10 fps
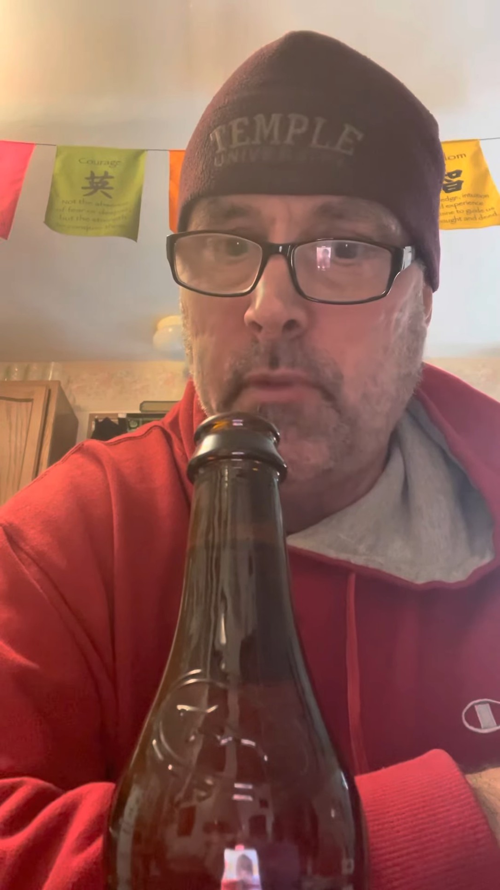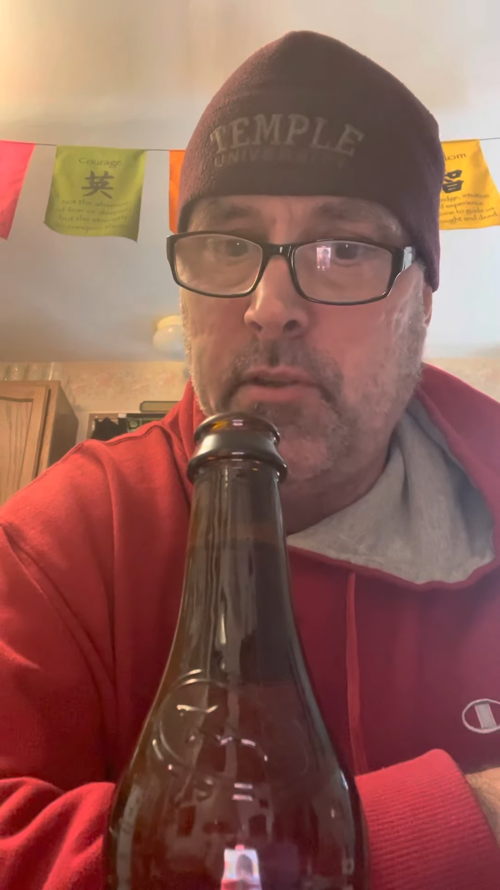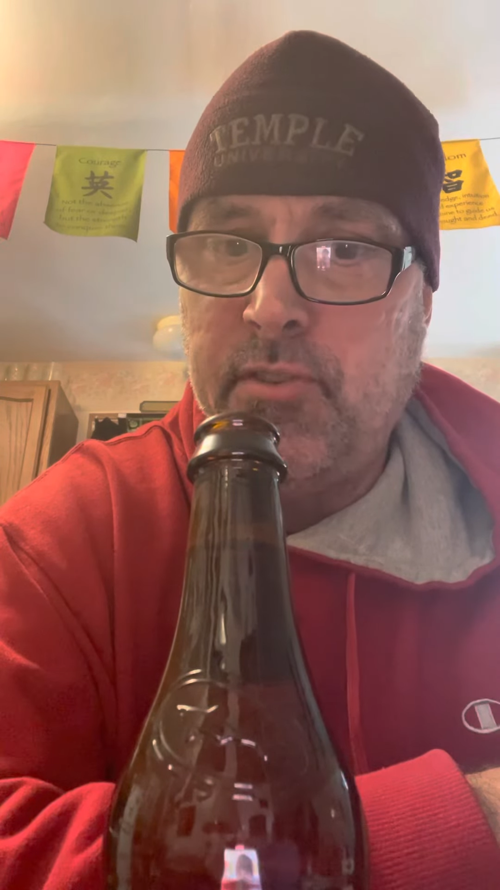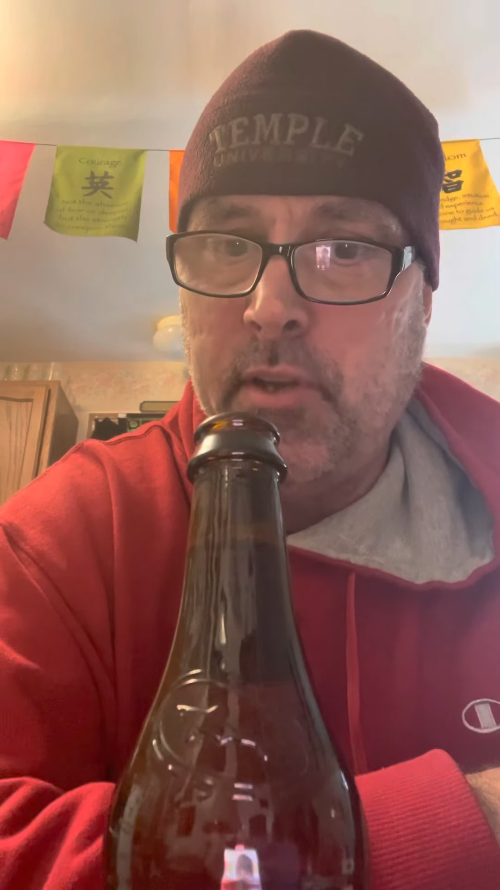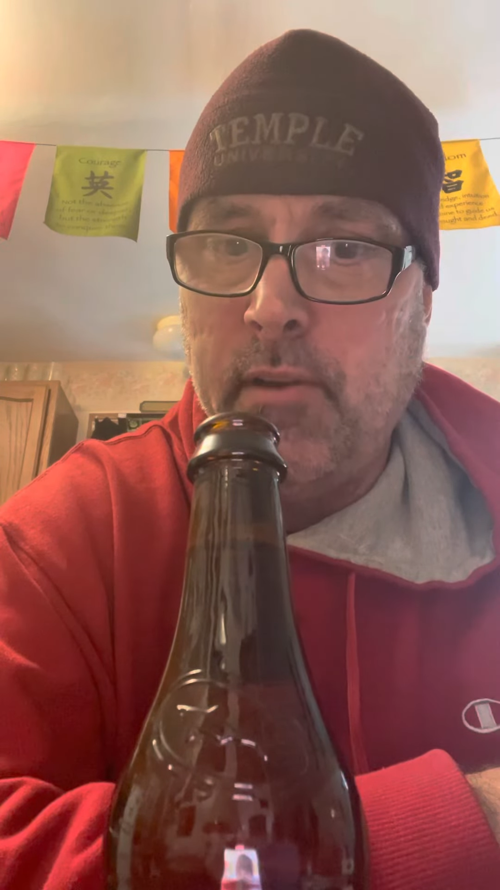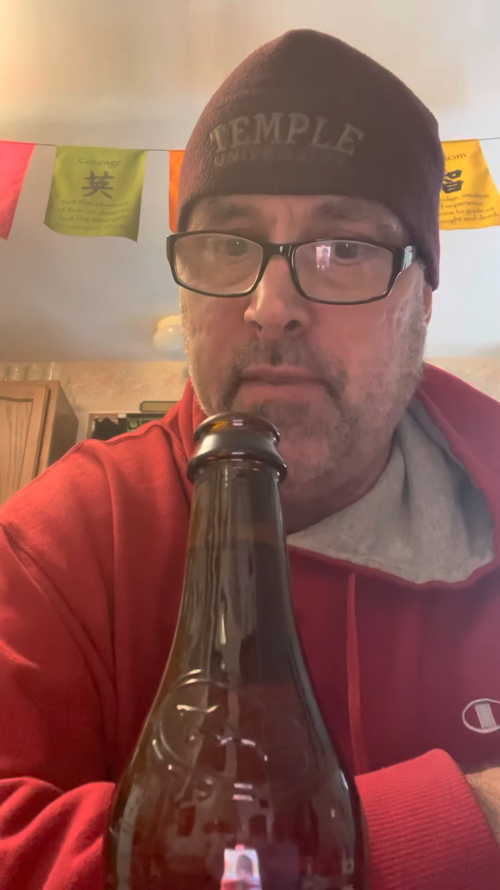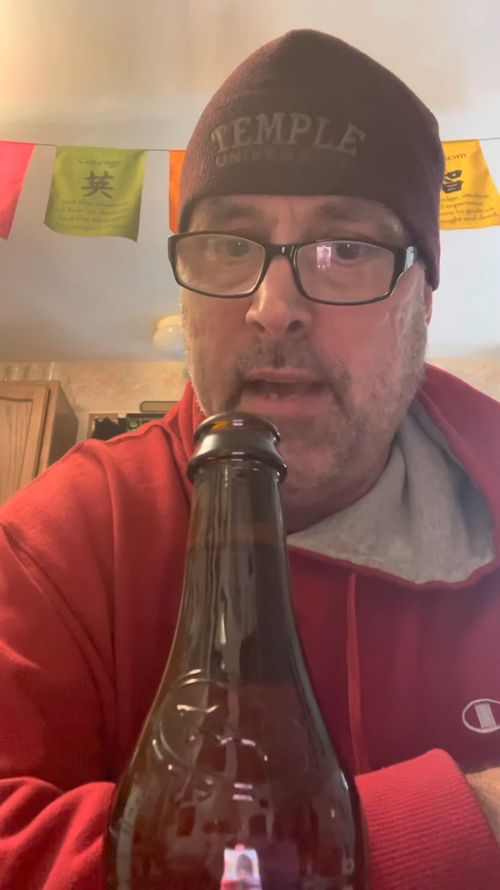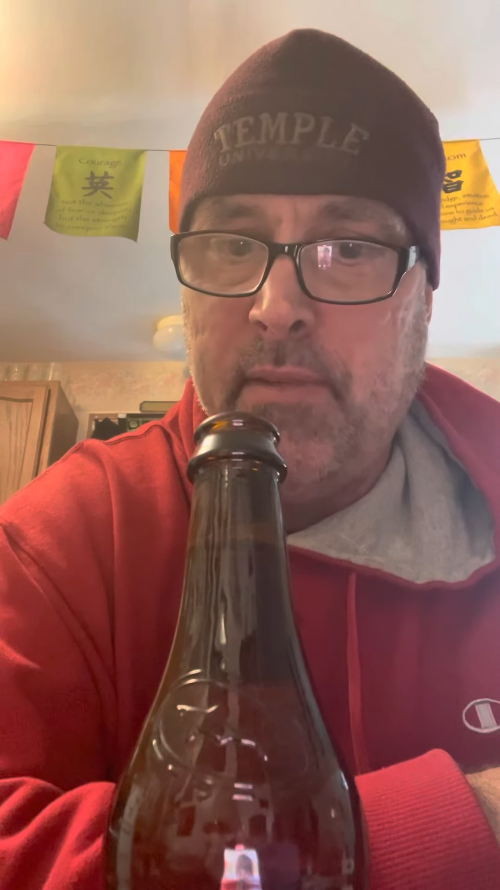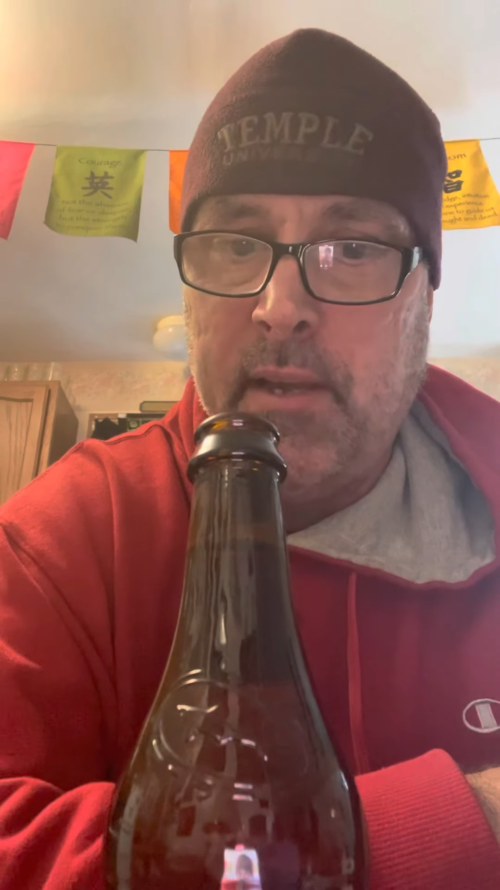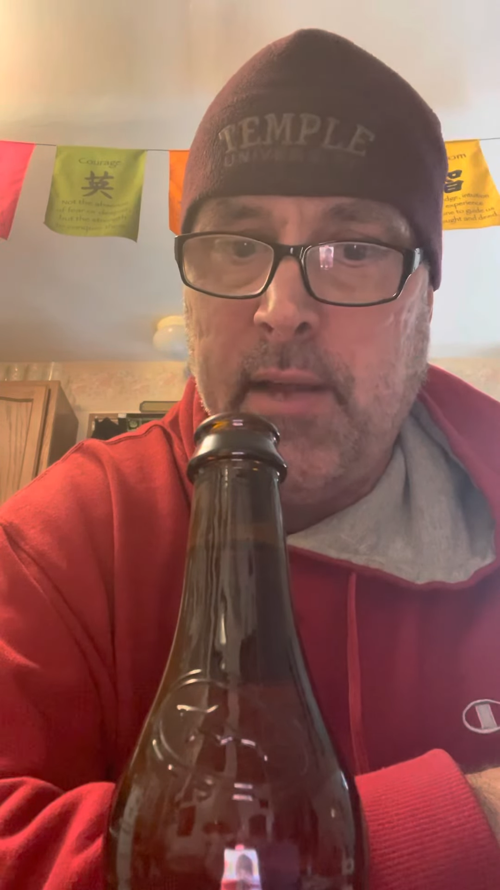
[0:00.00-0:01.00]
So if you
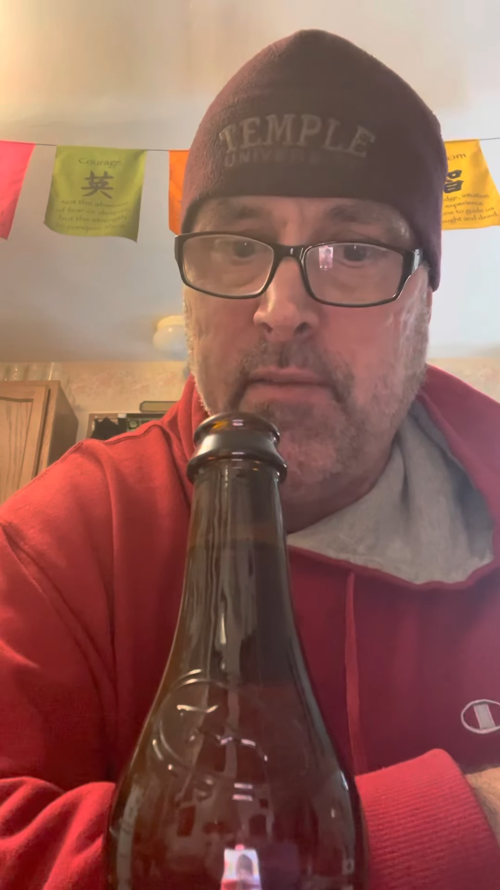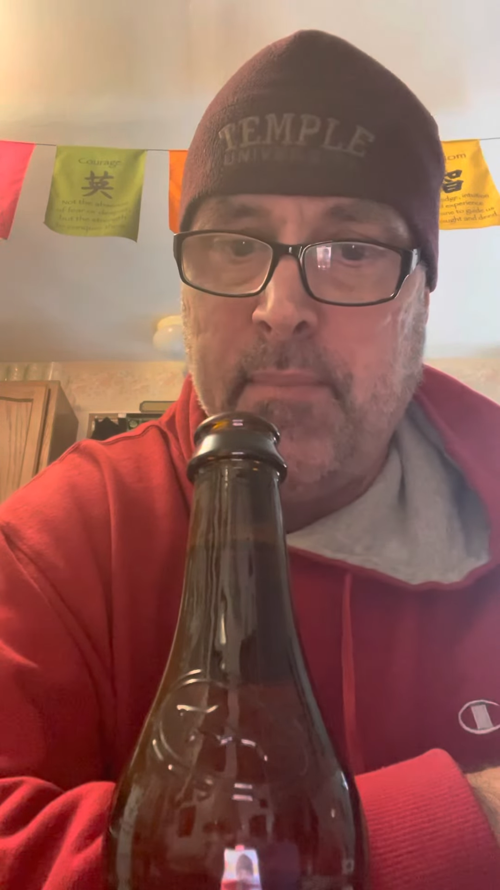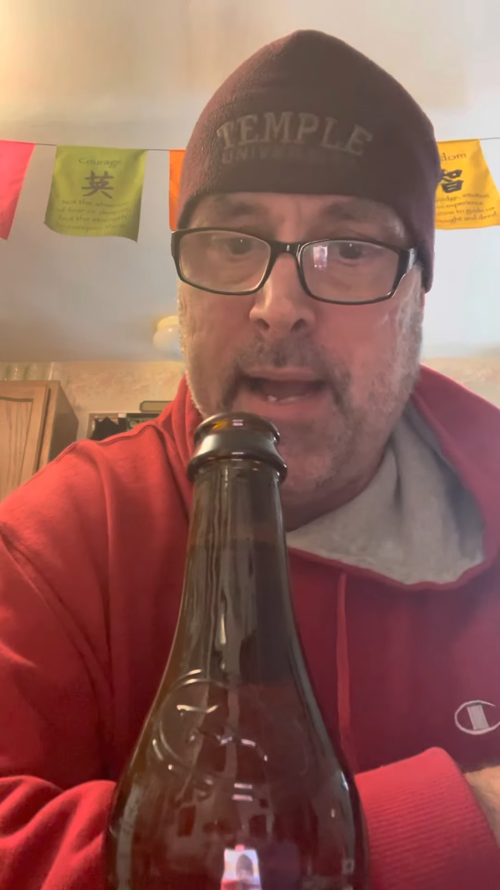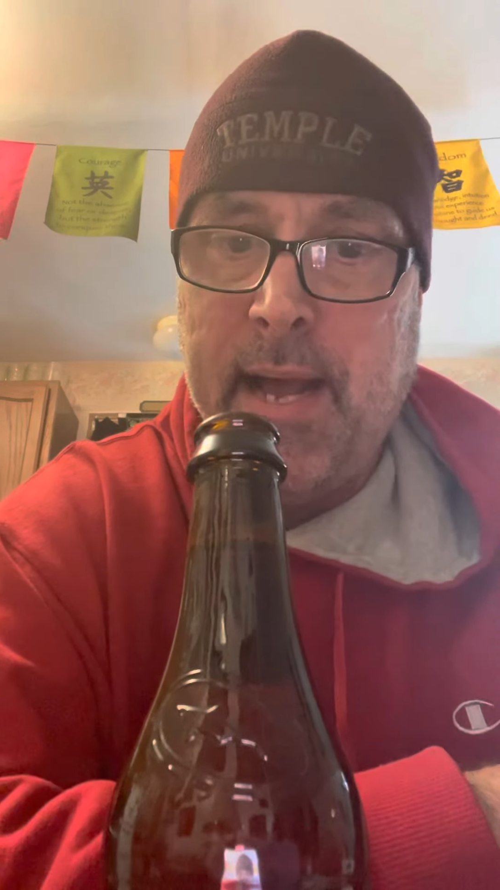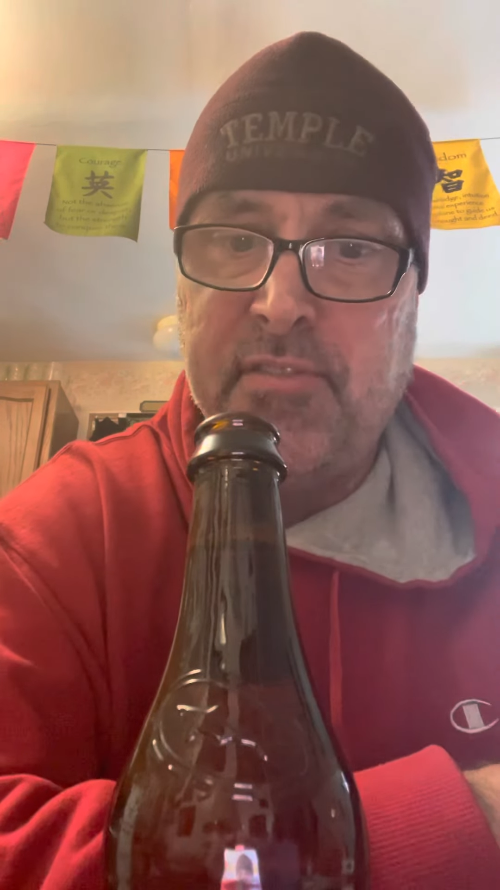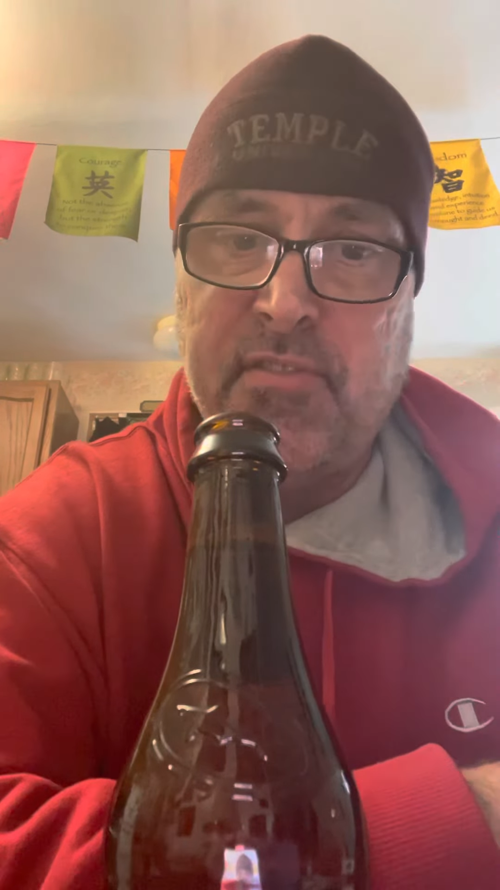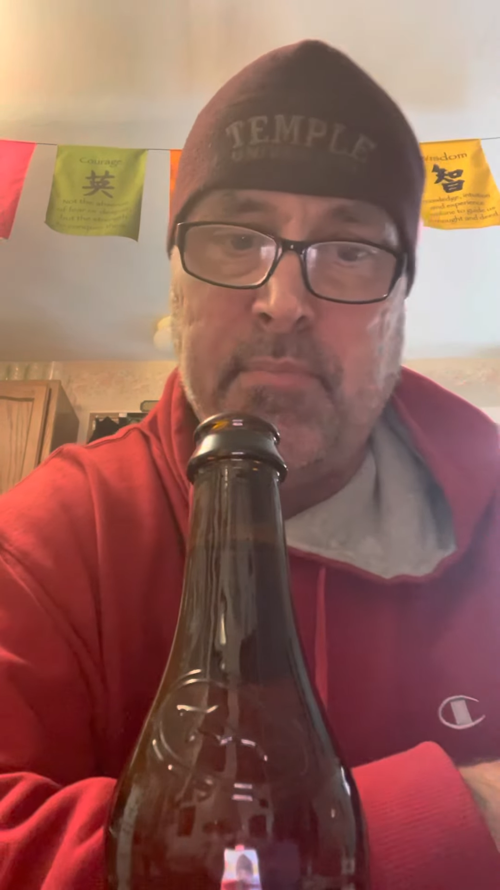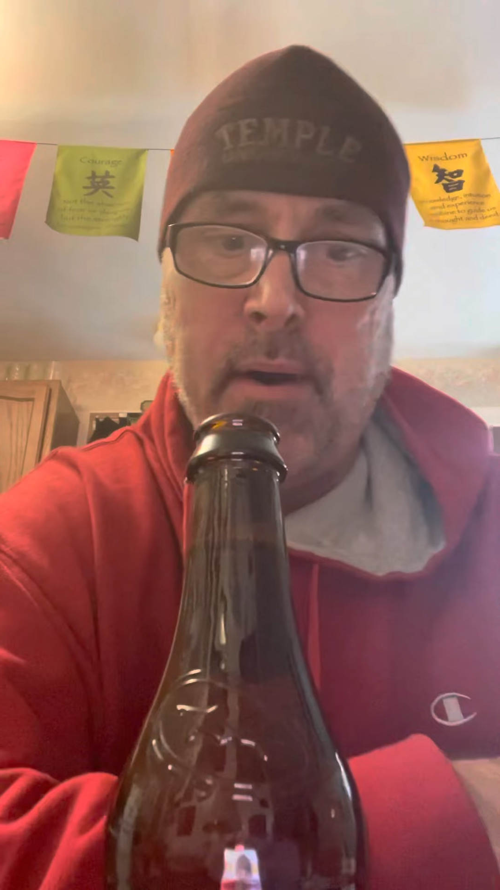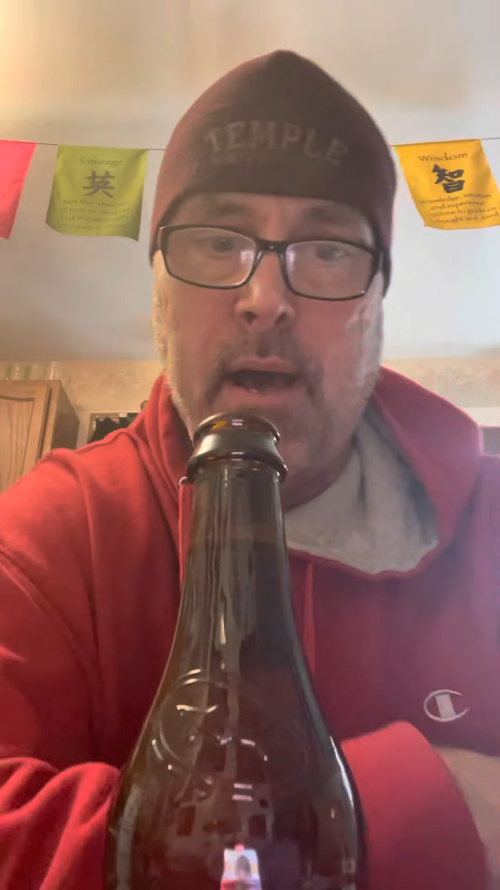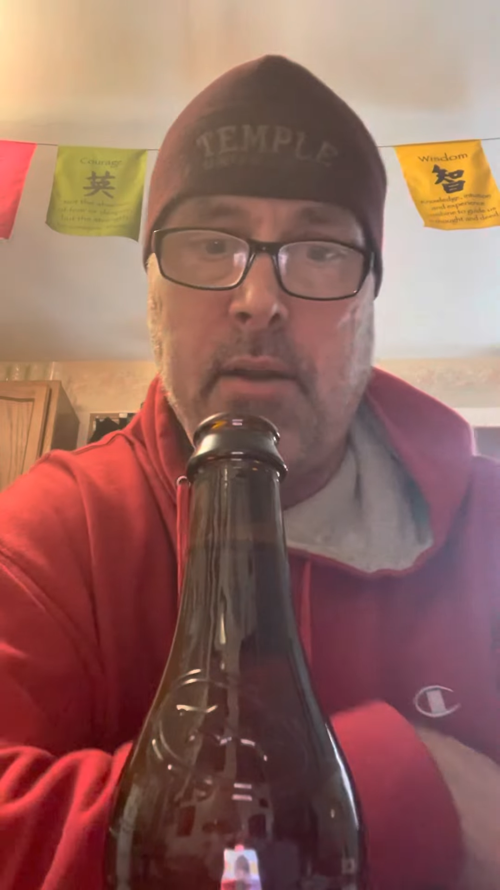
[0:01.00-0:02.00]
have like kind of a
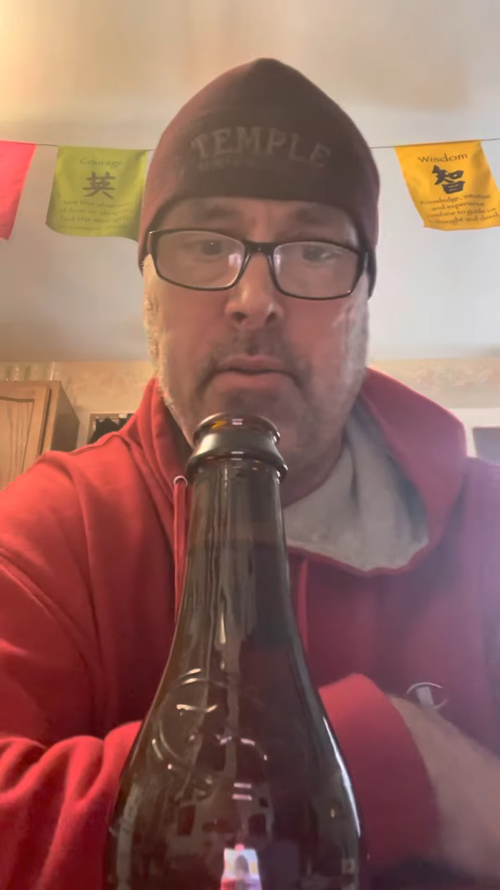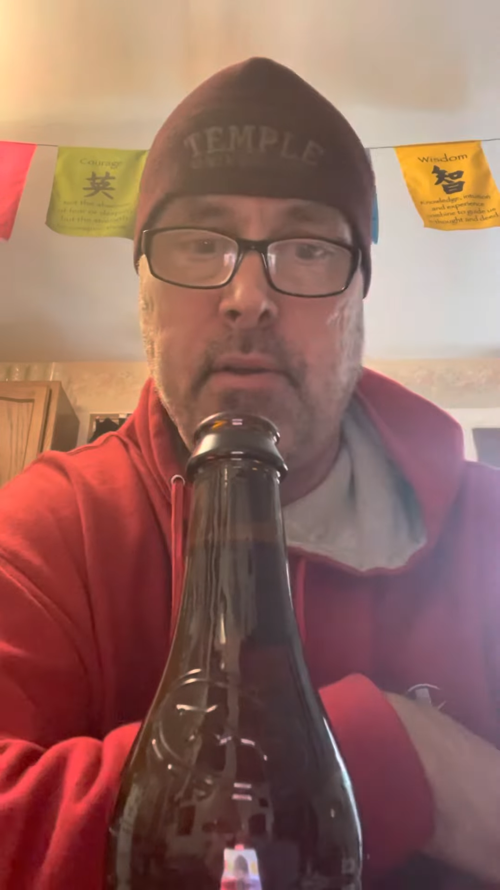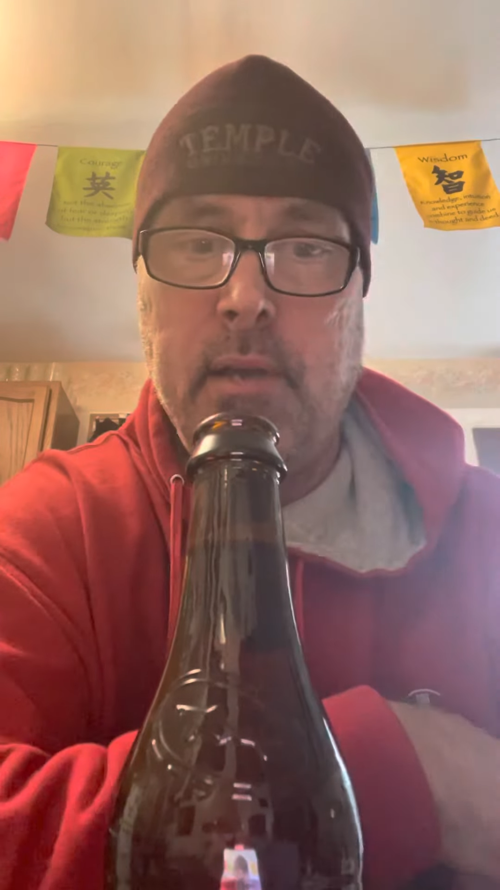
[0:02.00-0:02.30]
passive bottle,